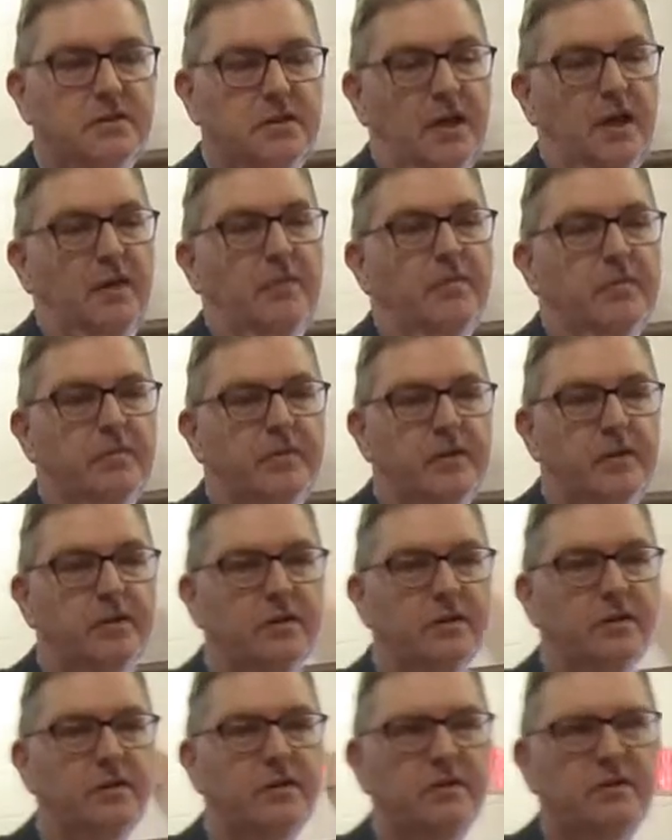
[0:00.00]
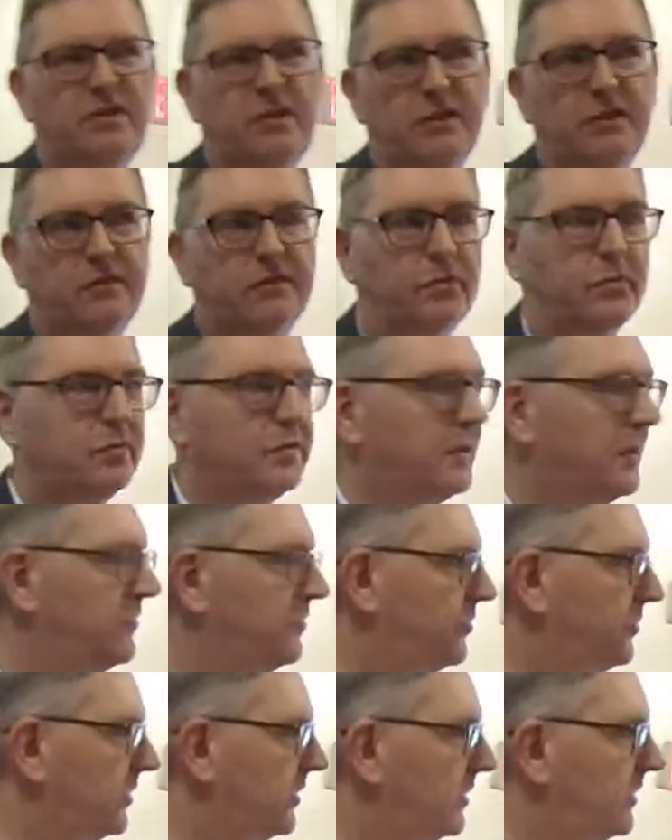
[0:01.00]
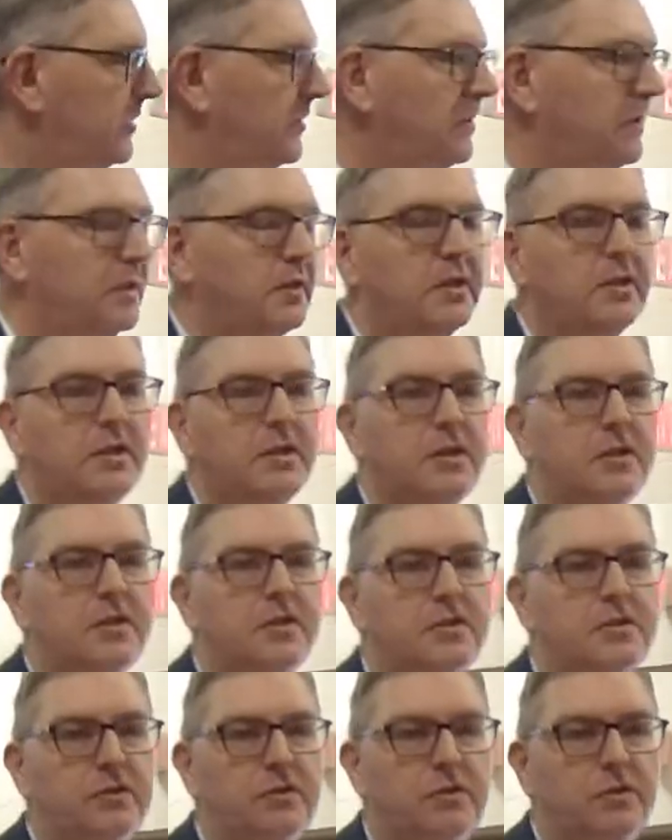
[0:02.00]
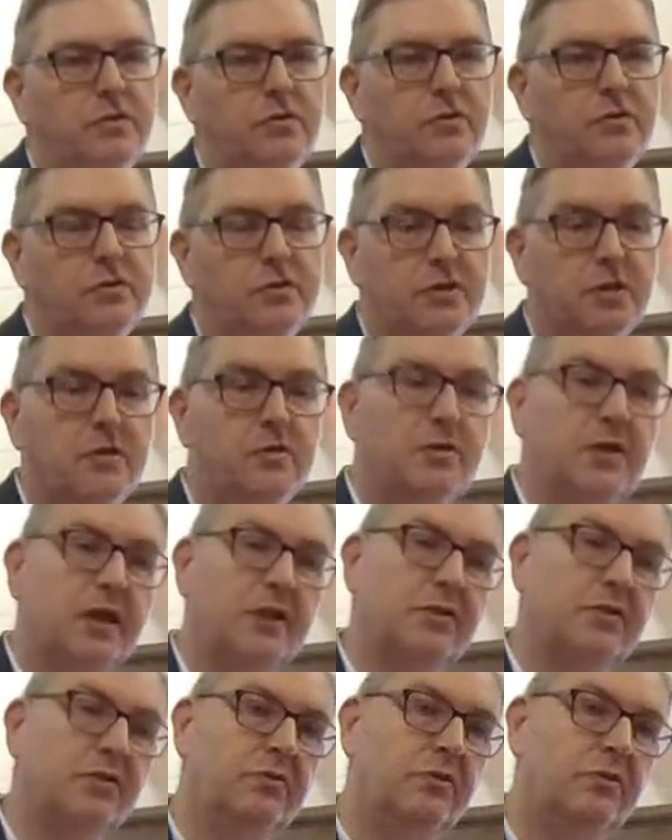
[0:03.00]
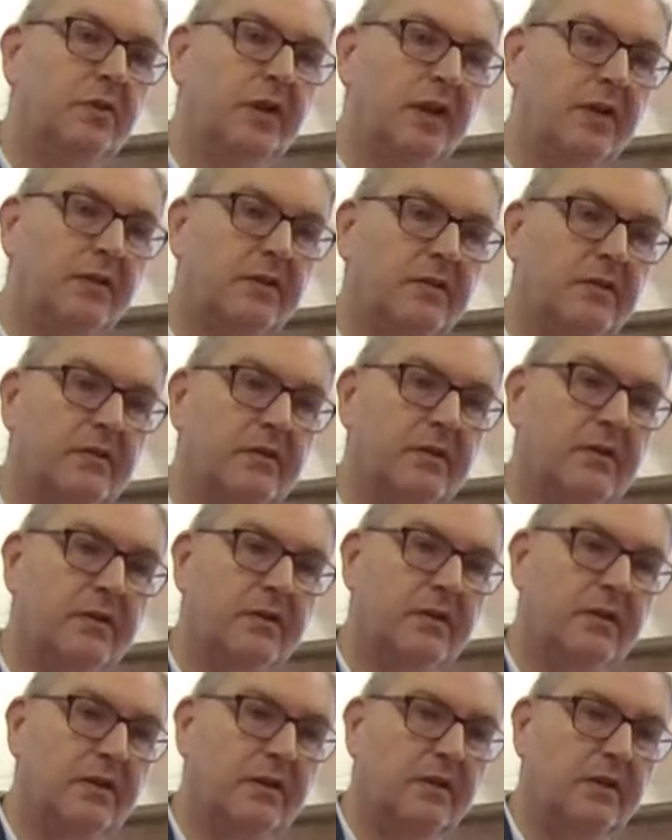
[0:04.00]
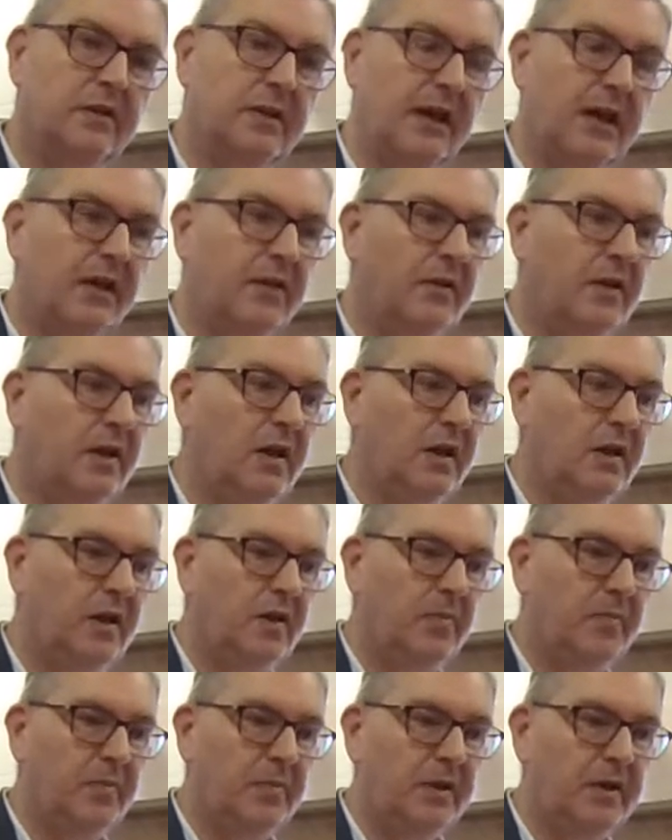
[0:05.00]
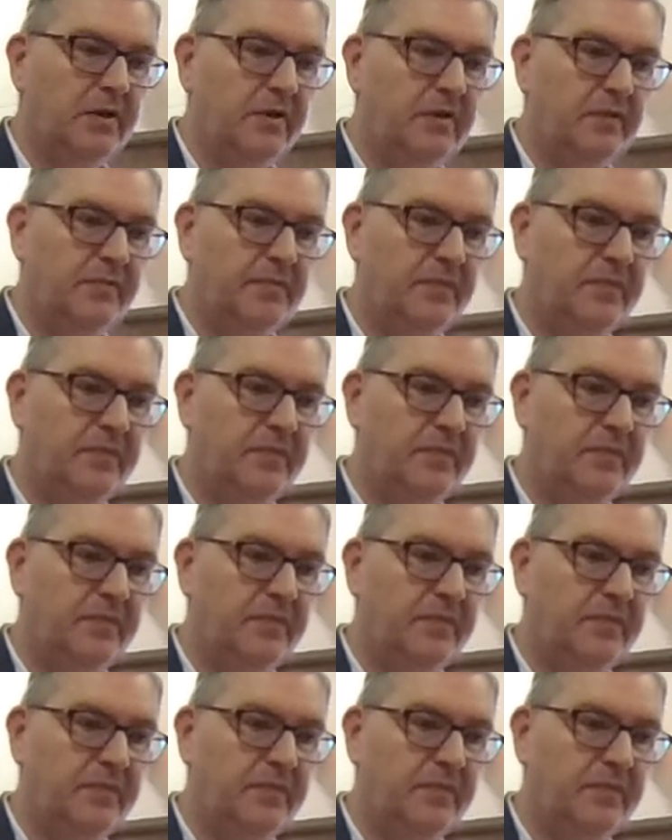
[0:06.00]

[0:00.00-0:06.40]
Yeah, in the 4th century. So you do. So yes, you do get that. But